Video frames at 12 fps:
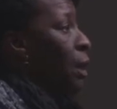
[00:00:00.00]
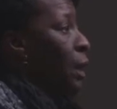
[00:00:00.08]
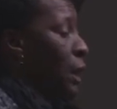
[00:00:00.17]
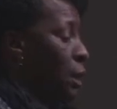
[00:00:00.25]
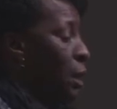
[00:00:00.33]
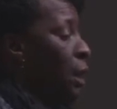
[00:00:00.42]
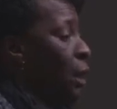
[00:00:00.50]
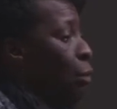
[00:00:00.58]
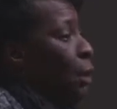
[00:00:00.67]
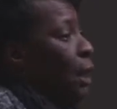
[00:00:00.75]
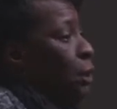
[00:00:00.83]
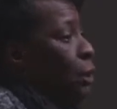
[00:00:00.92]
and he did
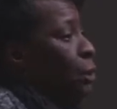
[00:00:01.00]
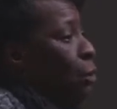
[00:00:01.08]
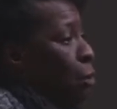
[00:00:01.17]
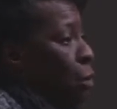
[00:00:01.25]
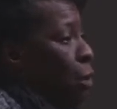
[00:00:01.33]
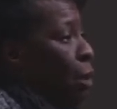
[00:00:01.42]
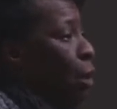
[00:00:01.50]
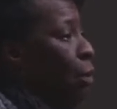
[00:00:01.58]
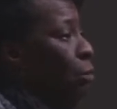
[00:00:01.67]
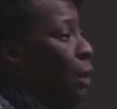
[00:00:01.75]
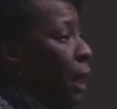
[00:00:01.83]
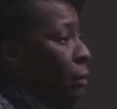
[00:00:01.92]
crash his car
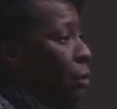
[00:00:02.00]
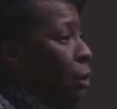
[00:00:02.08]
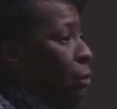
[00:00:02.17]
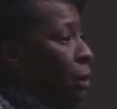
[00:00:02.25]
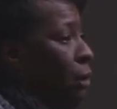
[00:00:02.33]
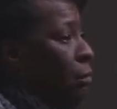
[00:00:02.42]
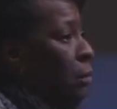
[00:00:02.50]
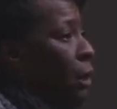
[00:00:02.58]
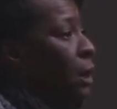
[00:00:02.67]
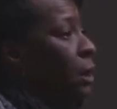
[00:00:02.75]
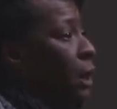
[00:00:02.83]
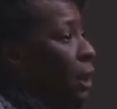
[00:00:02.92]
on 9th Street.
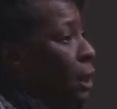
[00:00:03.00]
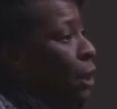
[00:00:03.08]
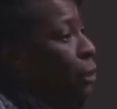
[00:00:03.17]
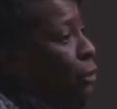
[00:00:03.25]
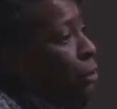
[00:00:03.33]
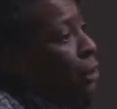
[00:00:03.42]
He did injure